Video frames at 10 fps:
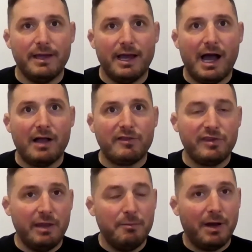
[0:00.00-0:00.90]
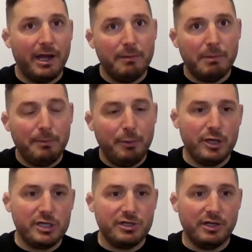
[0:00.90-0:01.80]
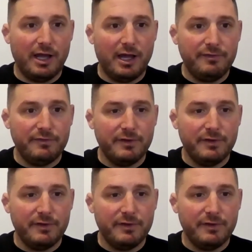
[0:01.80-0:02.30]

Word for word: out in my in my personal life